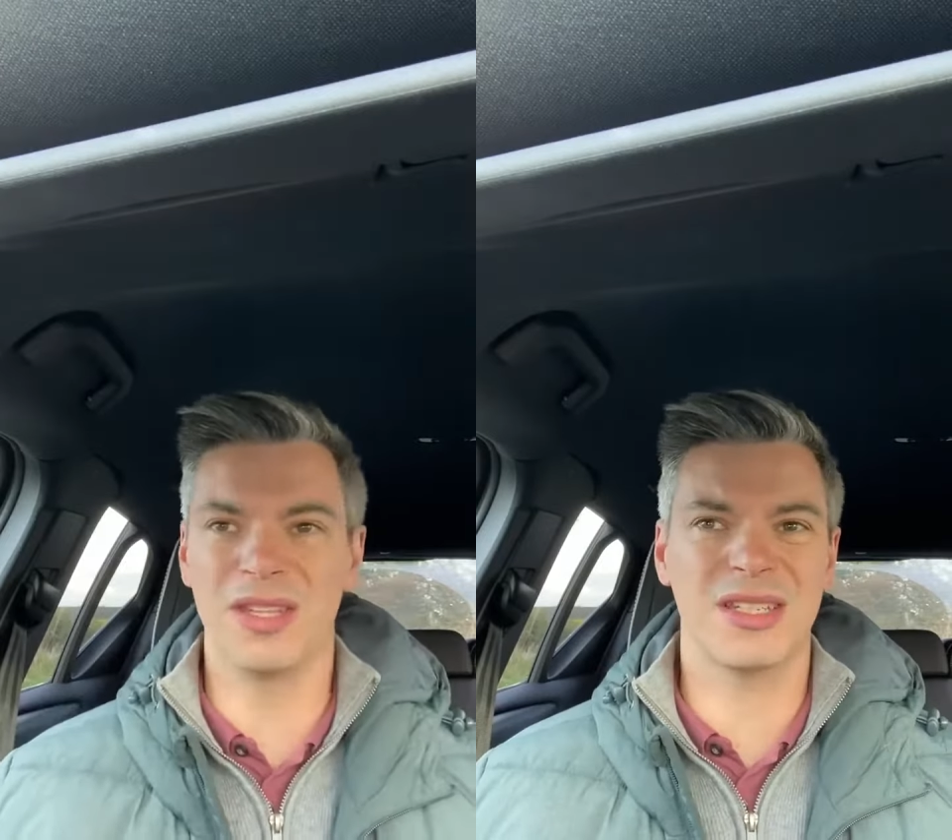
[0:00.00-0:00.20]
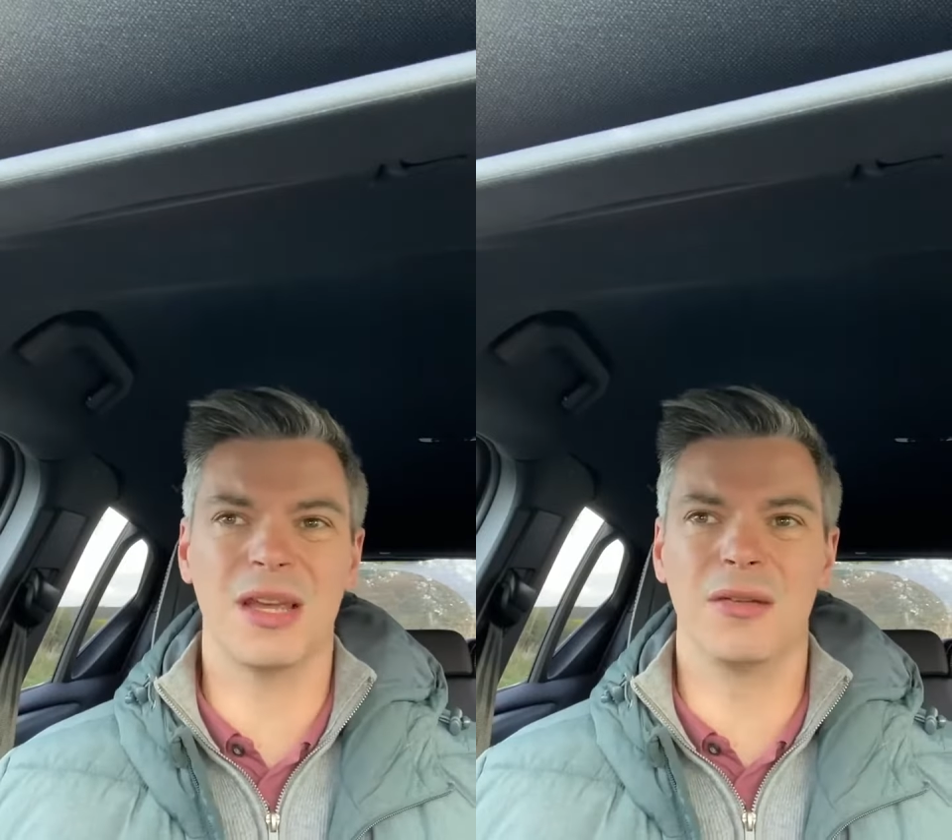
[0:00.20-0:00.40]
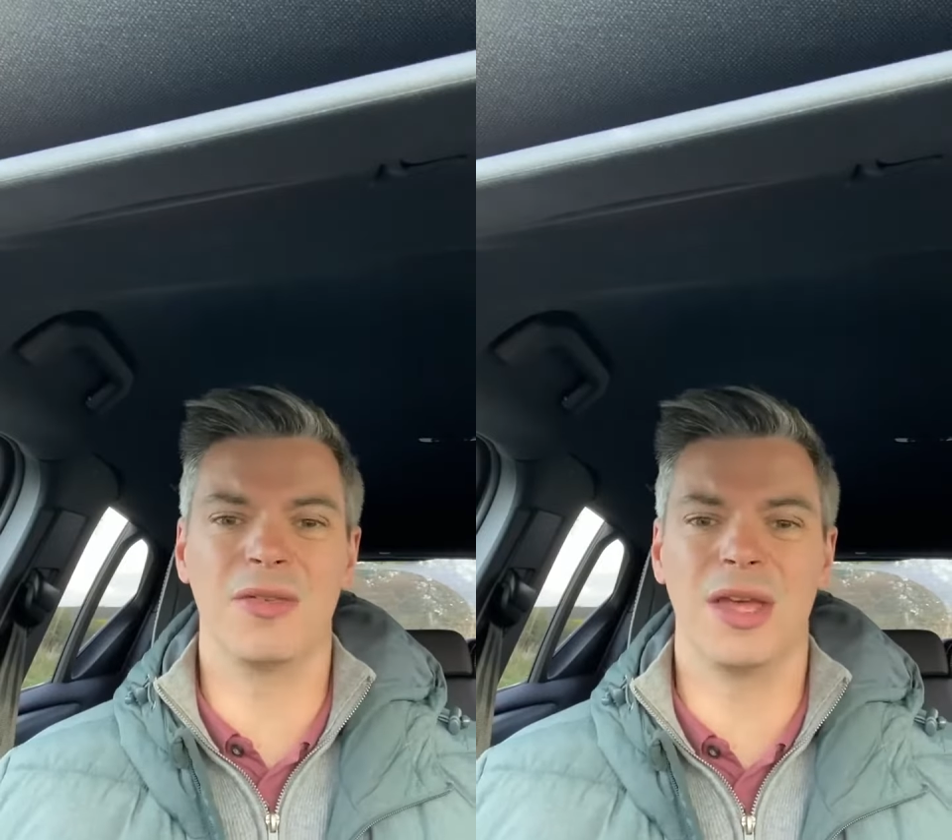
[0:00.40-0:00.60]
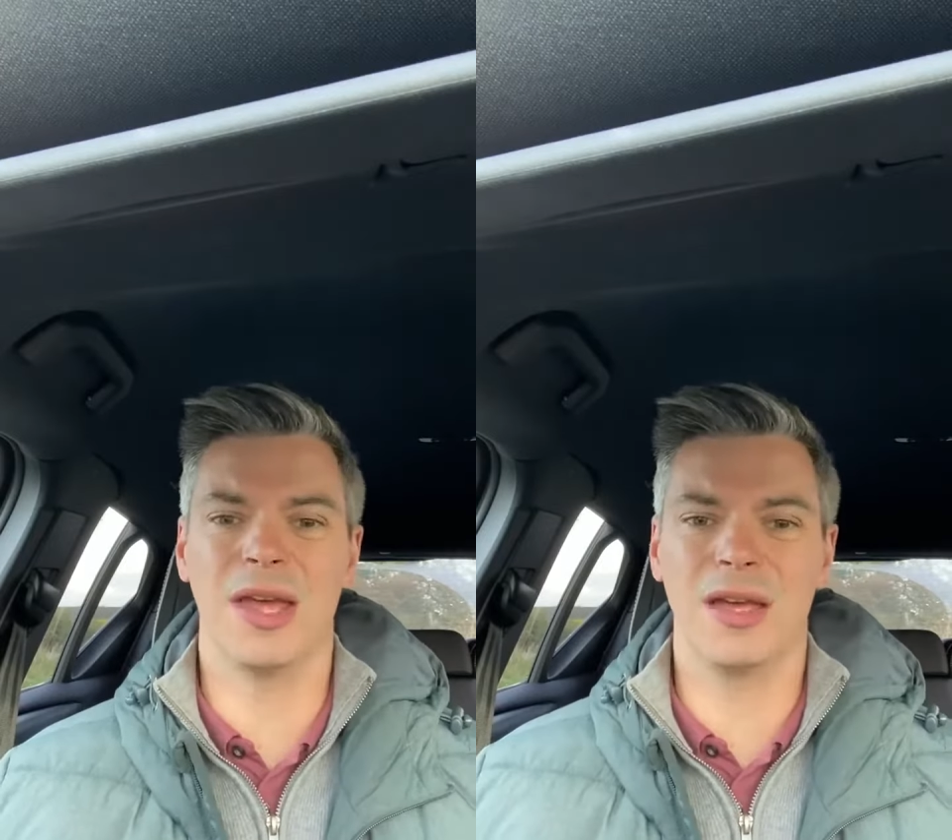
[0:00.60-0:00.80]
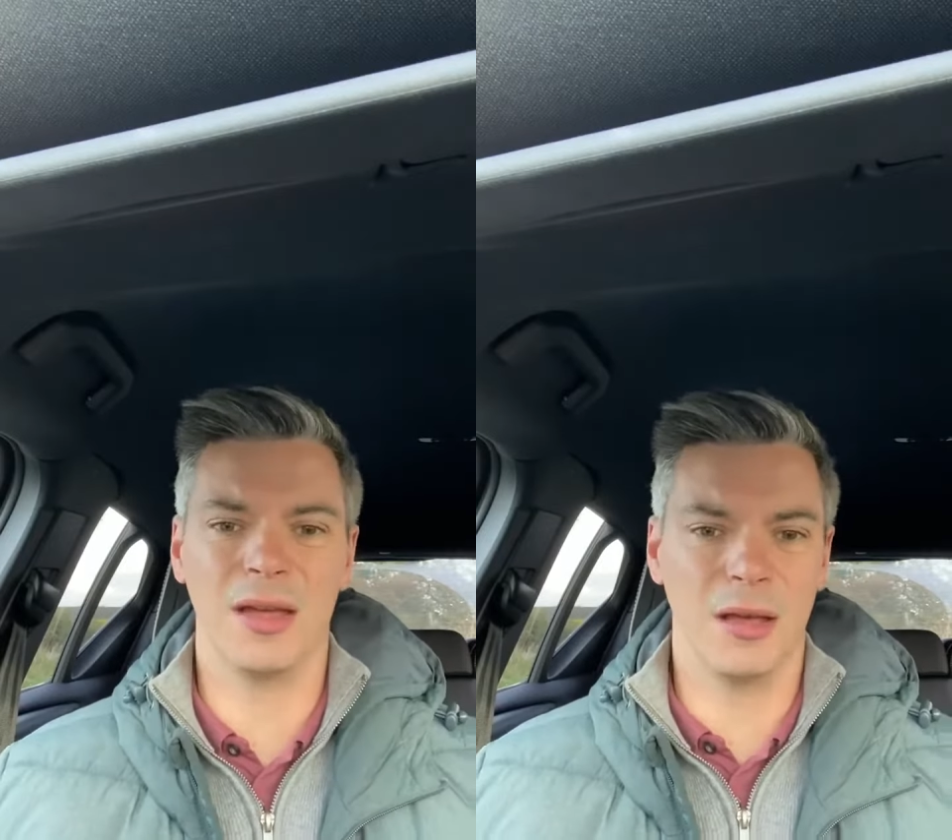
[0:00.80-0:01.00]
this time of
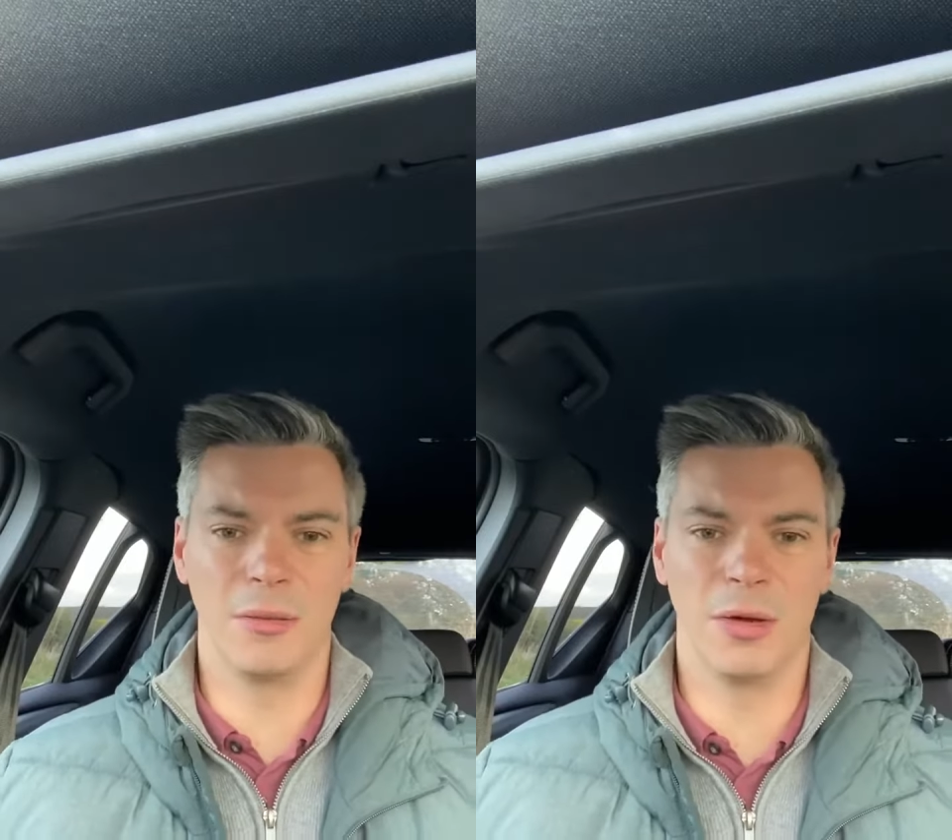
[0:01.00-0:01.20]
year I'm